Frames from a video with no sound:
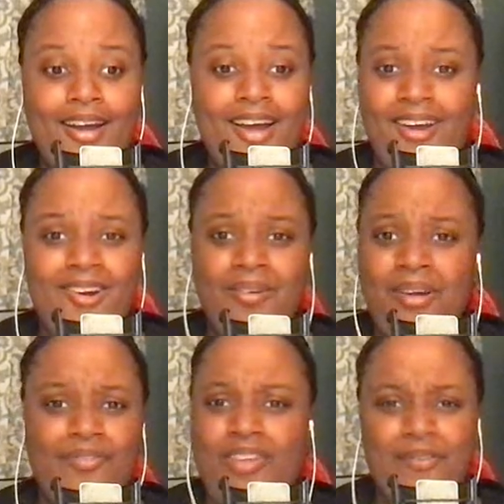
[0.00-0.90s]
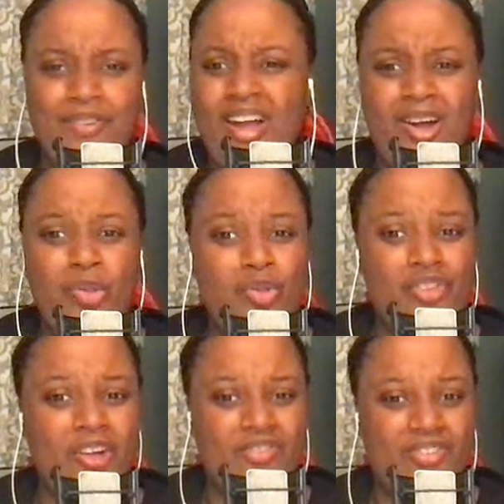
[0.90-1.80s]
I know I feel like I go through this
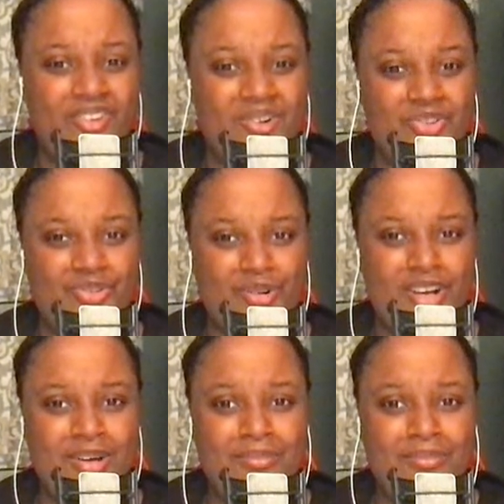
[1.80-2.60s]
every single stream,